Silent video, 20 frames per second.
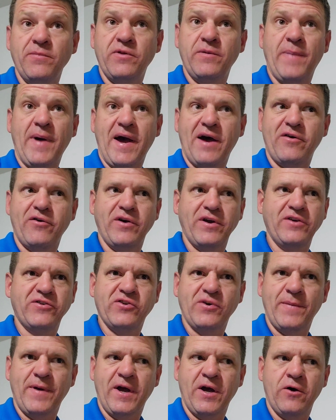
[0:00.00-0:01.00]
the battery
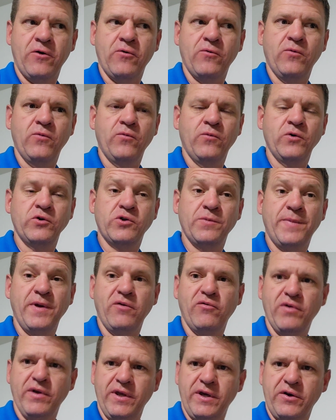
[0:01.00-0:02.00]
somehow, which would be
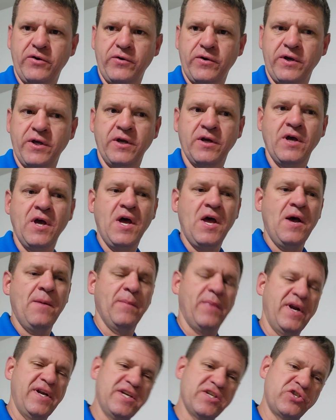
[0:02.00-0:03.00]
really annoying.
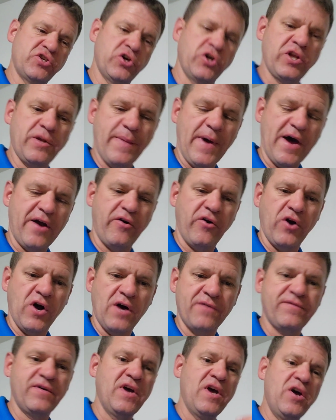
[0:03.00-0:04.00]
But I just turned the battery
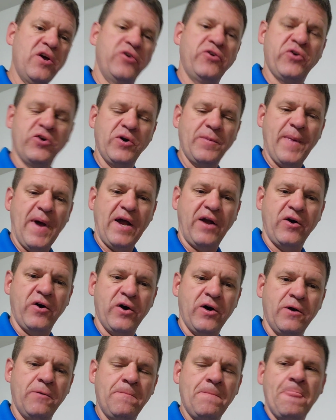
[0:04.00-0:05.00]
off, turned it back
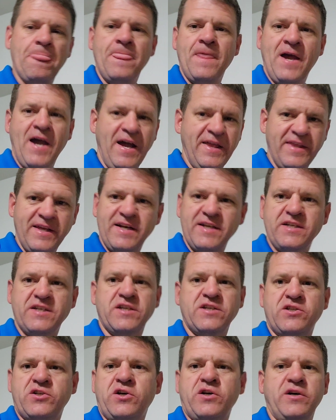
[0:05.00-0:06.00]
on, and then it
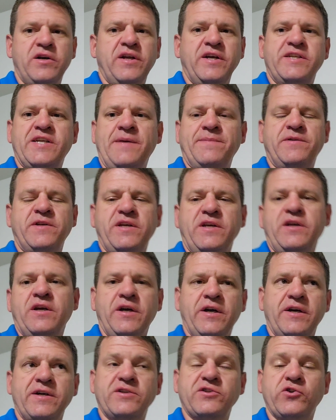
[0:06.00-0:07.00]
just started accepting
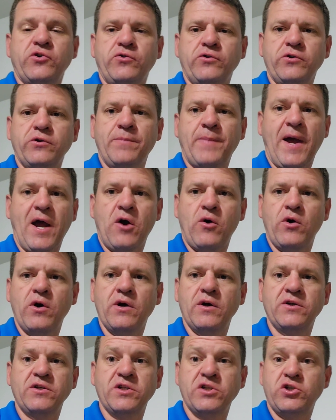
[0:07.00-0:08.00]
solar
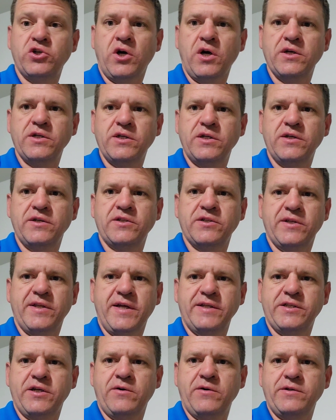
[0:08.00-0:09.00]
power to charge it. So
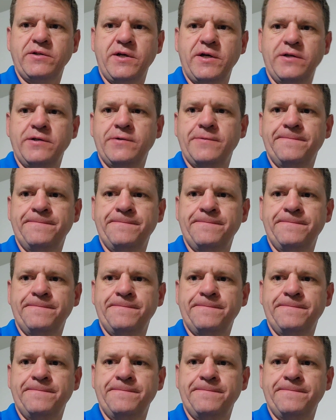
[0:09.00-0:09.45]
that's always nice.